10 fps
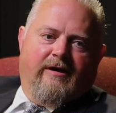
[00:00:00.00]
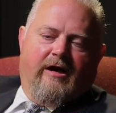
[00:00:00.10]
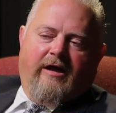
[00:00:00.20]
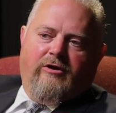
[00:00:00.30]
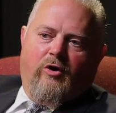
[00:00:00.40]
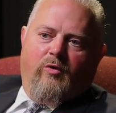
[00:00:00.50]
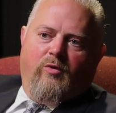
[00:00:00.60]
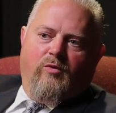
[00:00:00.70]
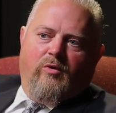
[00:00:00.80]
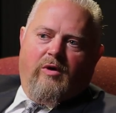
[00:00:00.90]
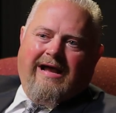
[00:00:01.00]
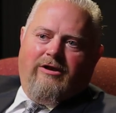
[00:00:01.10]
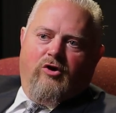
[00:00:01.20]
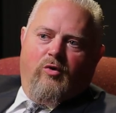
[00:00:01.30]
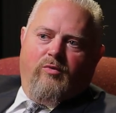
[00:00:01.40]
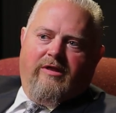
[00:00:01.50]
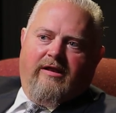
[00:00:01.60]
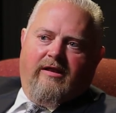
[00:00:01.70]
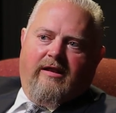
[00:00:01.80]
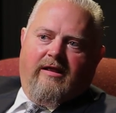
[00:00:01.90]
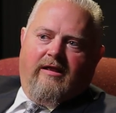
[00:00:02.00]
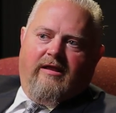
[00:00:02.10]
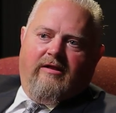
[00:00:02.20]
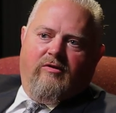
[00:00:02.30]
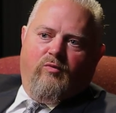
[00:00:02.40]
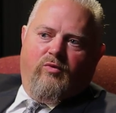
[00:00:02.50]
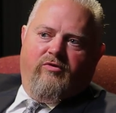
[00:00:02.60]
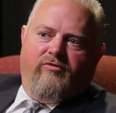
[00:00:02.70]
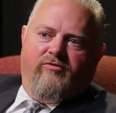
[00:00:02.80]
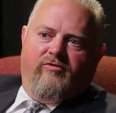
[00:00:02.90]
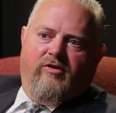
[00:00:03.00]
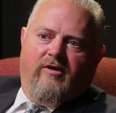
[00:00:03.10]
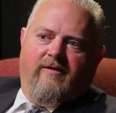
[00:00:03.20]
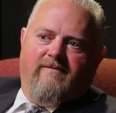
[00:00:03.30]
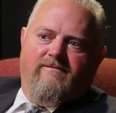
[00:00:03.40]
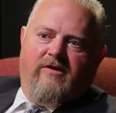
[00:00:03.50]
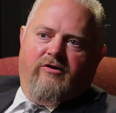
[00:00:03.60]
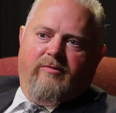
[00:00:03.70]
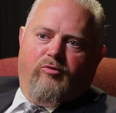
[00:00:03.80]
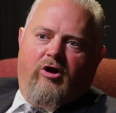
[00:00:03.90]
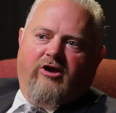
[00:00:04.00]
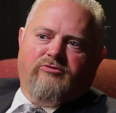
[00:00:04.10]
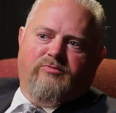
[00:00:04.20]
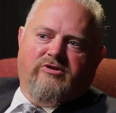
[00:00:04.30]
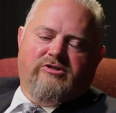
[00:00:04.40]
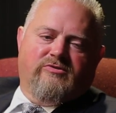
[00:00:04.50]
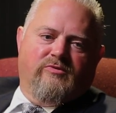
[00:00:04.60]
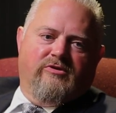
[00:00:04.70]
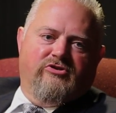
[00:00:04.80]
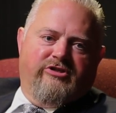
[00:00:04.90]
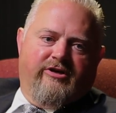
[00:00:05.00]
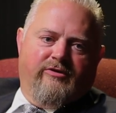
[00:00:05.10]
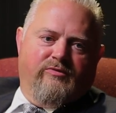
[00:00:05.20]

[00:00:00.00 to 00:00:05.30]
I know that it was very prosperous when Jerry